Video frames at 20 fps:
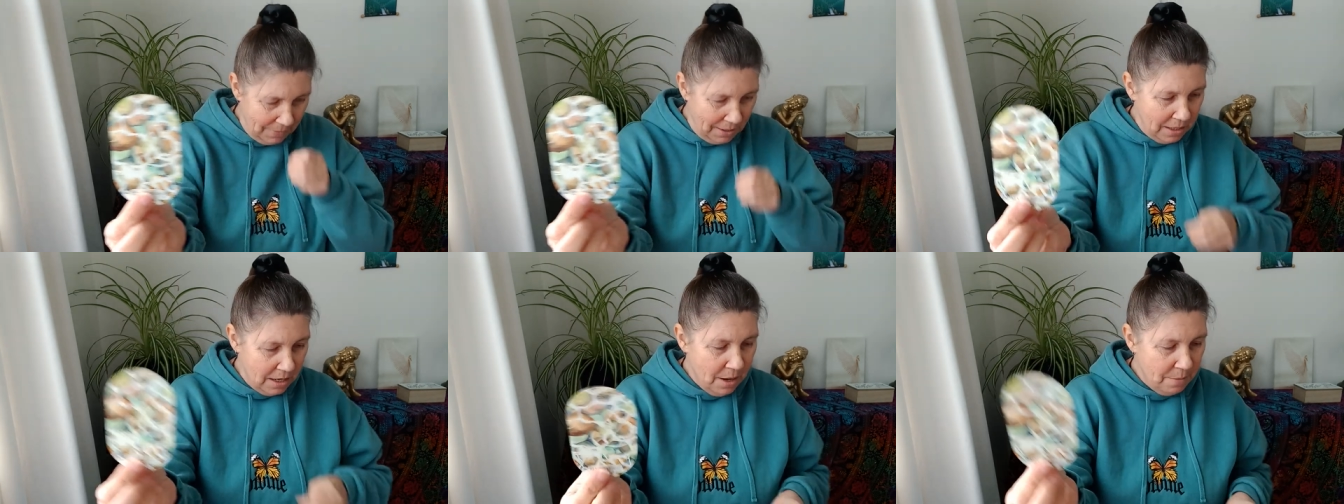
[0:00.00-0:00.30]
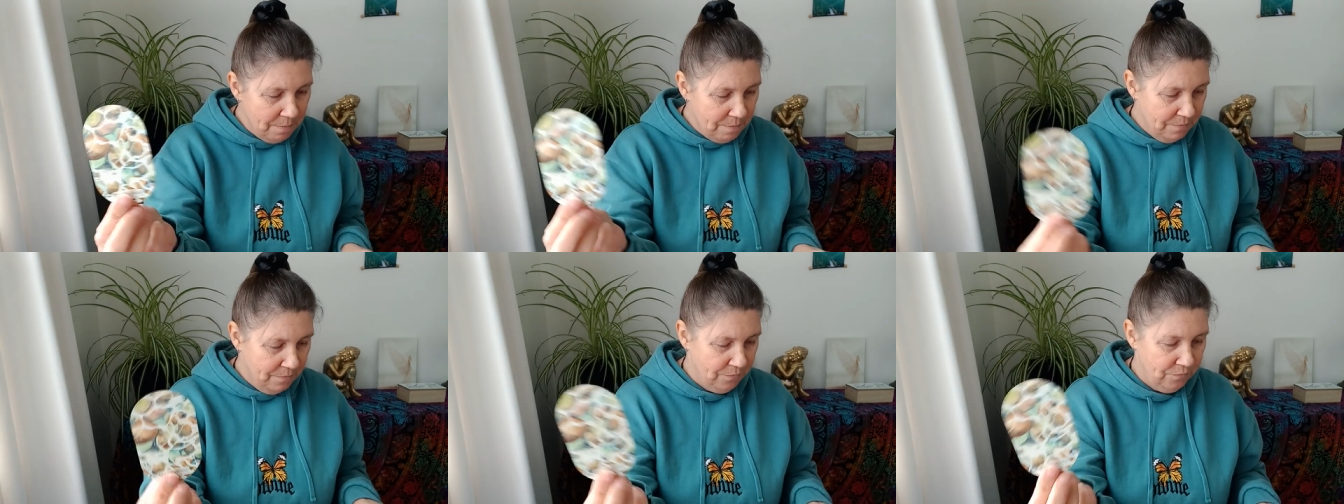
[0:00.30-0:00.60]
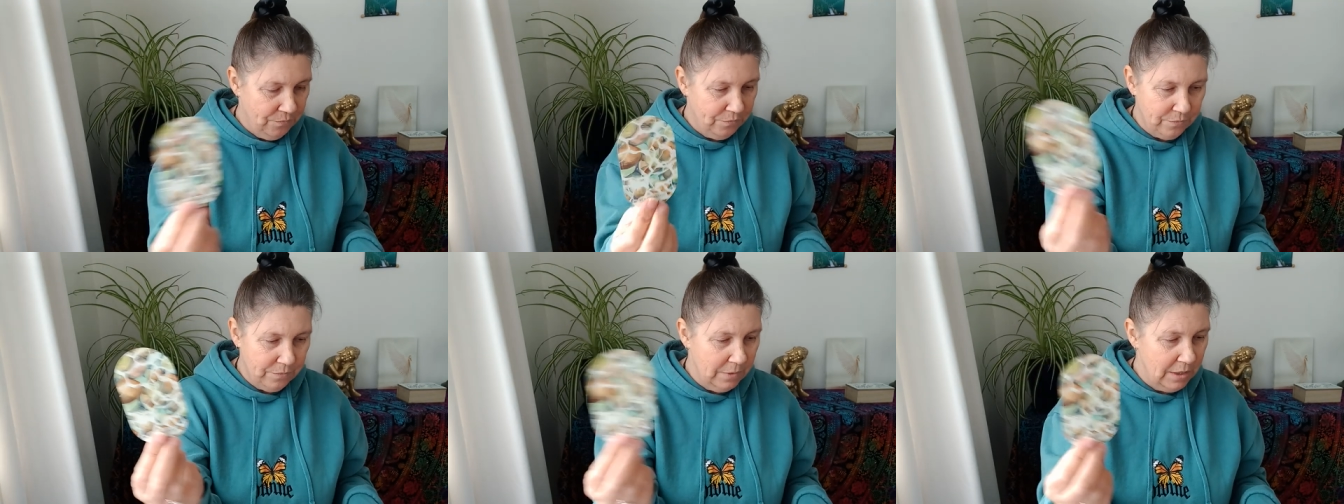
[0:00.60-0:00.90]
Yep.
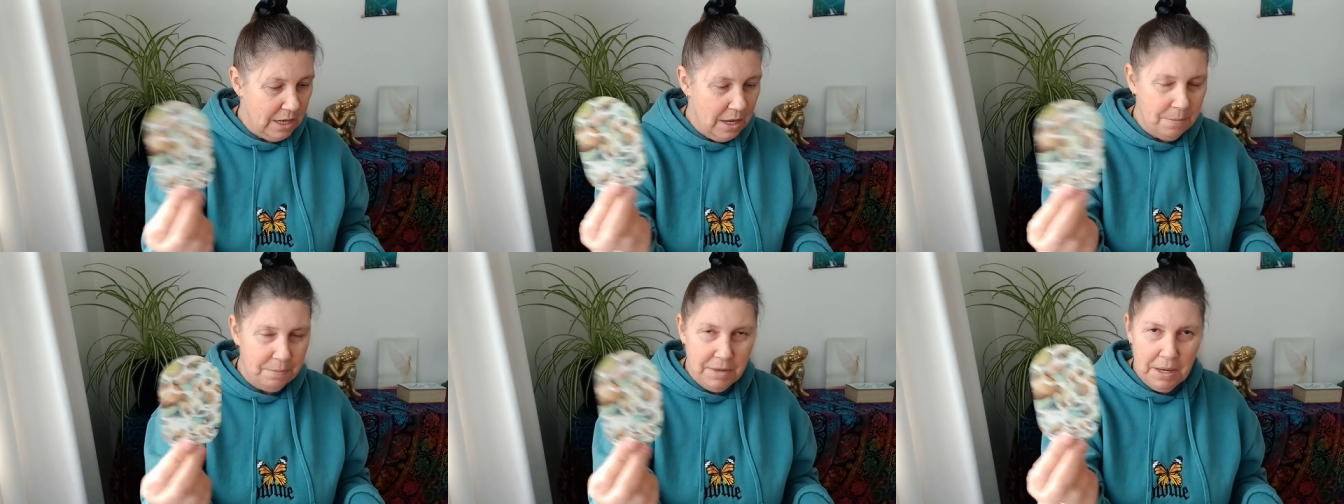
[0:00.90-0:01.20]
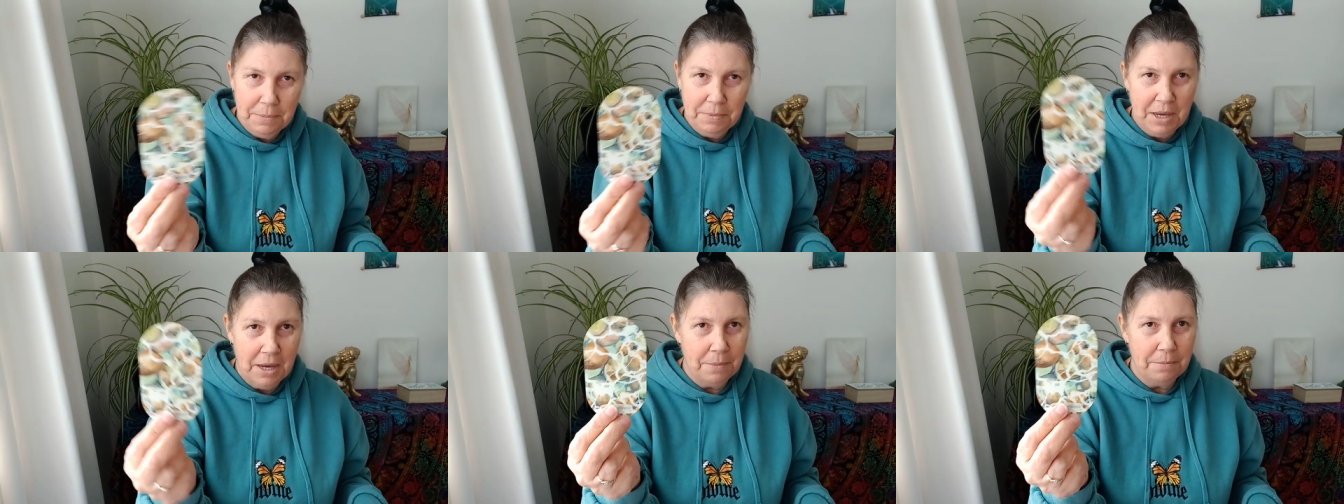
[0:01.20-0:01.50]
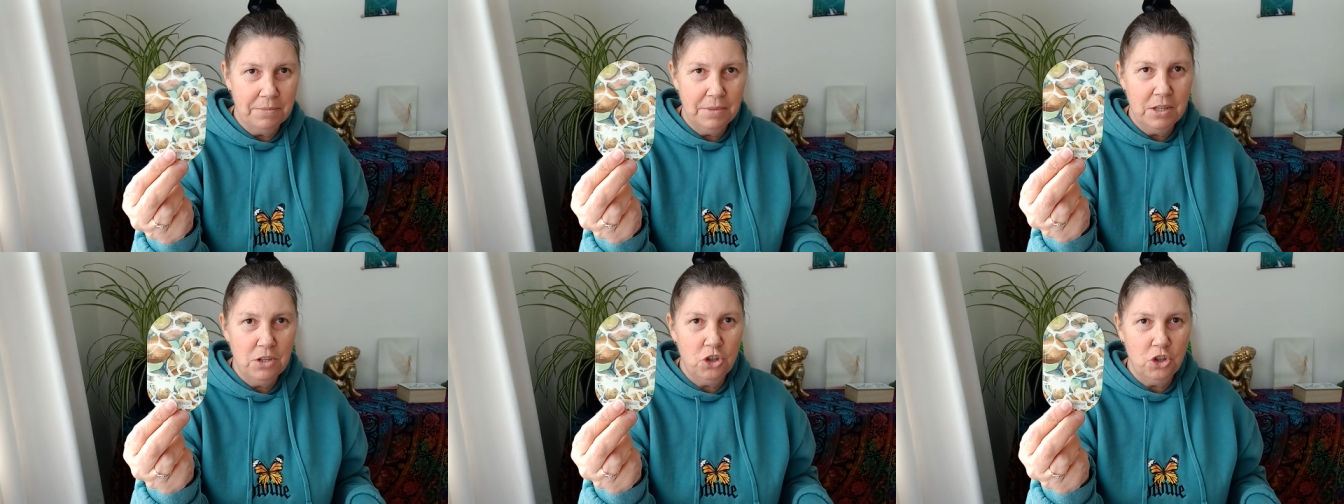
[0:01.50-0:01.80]
Yep, yep,
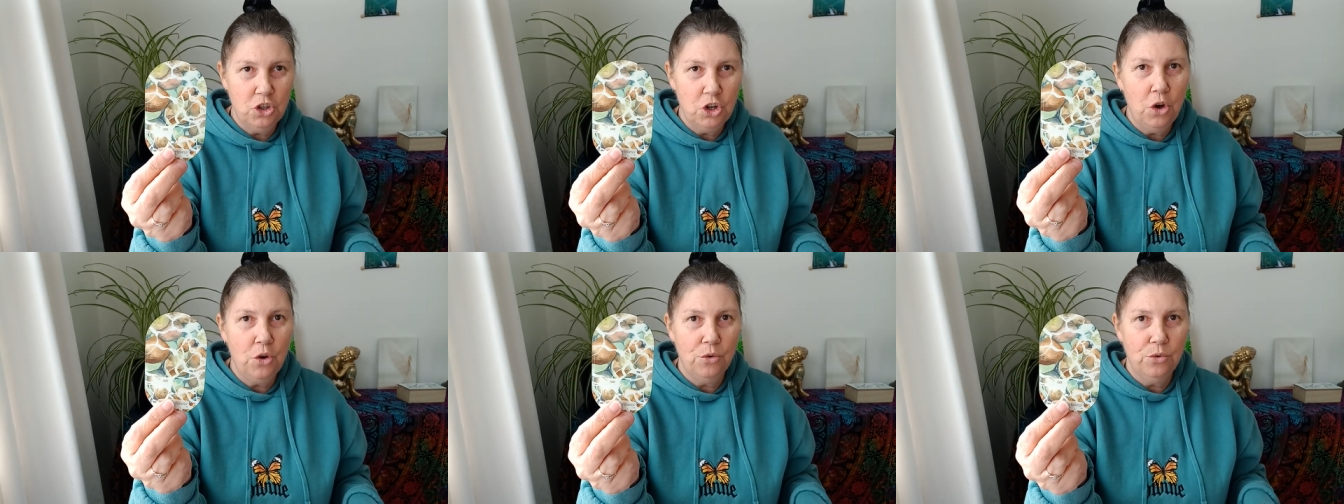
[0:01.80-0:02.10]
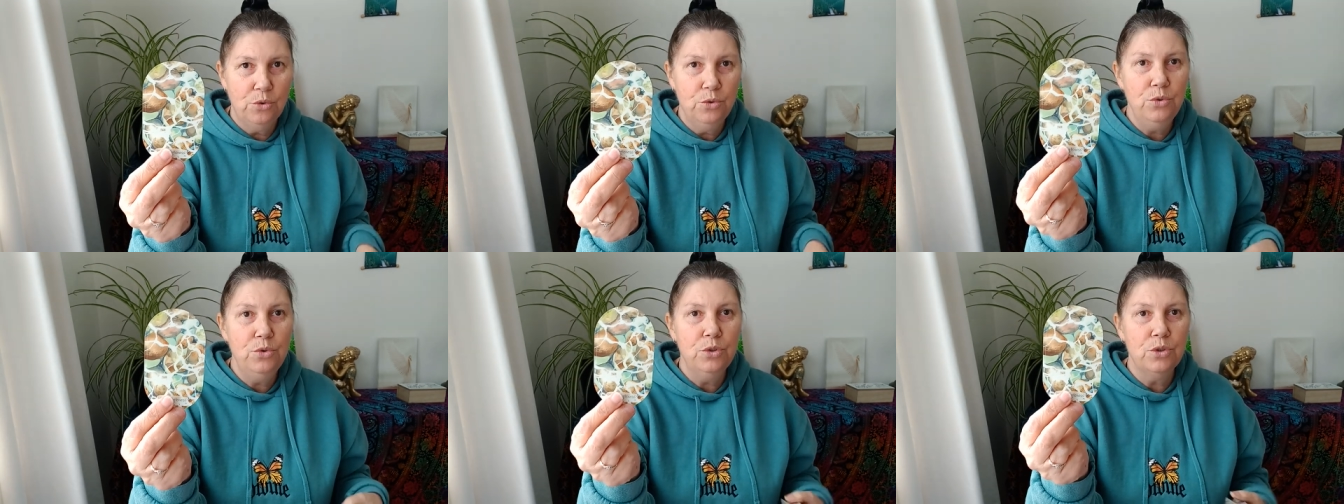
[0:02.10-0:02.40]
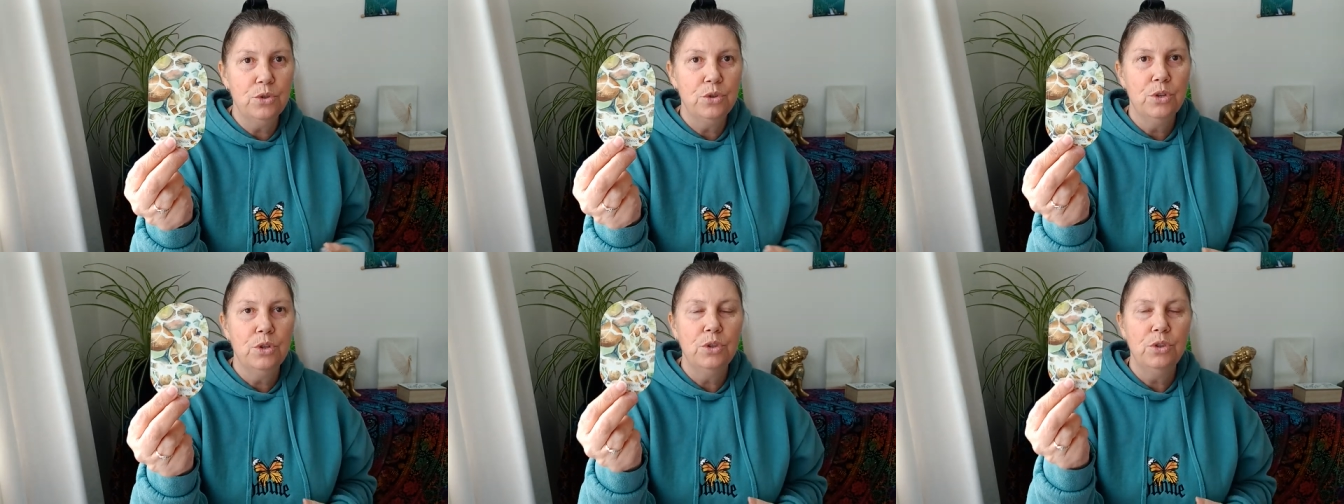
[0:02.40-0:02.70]
yep. This shows,